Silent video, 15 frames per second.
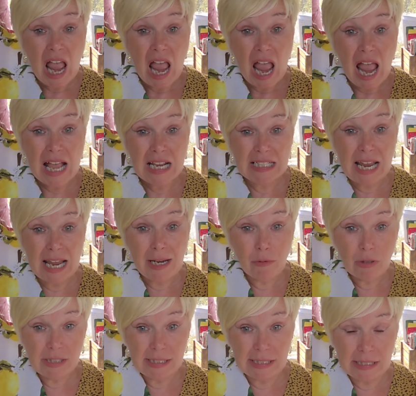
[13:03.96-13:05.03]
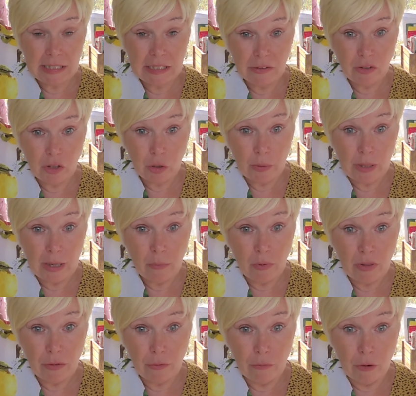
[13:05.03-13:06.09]
and I was thinking of doing it
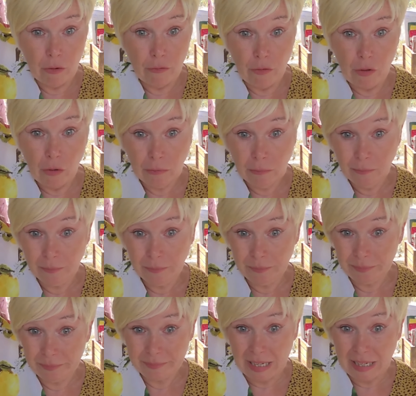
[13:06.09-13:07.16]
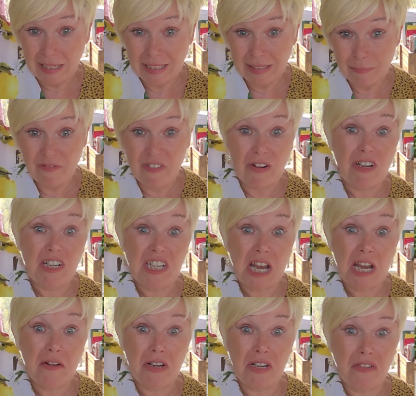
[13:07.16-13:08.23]
with the ruffle. Very
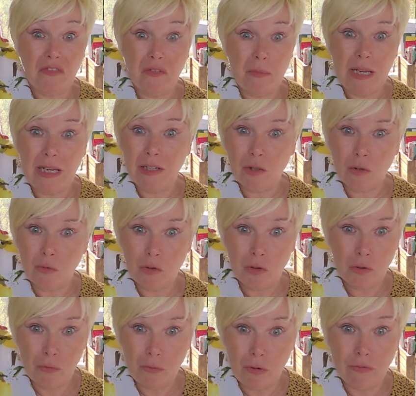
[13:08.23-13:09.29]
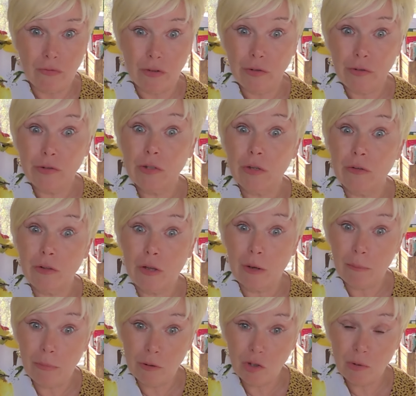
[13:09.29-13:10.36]
daring for me, I don't do ruffles, so I
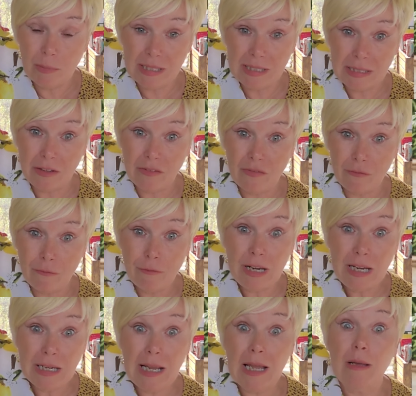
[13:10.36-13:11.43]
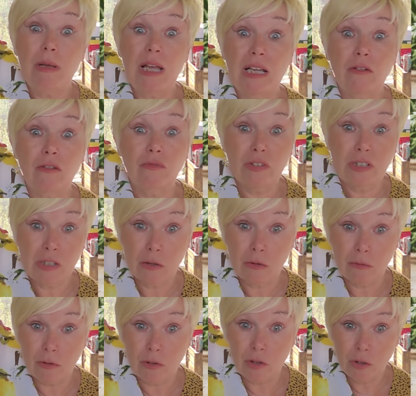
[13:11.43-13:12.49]
thought, push myself really out of my comfort
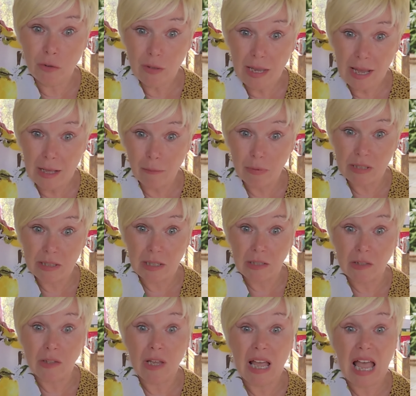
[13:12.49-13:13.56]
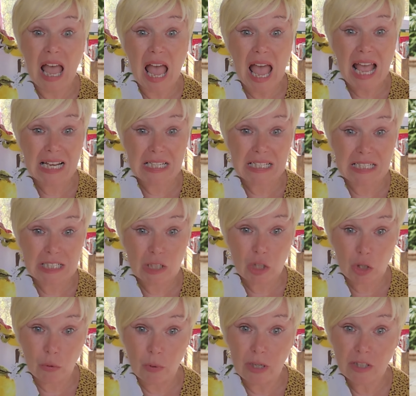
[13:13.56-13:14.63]
zone, do the Alba skirt and
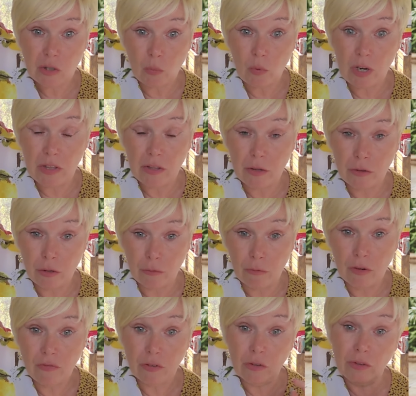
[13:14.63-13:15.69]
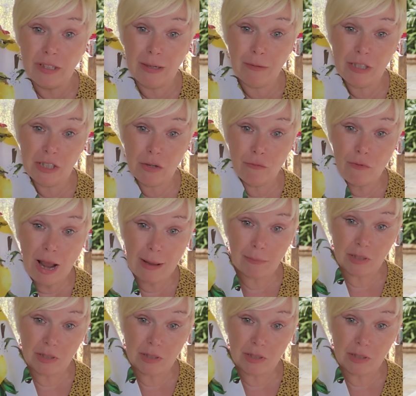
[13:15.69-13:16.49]
do it with the ruffle. Now it's a wrap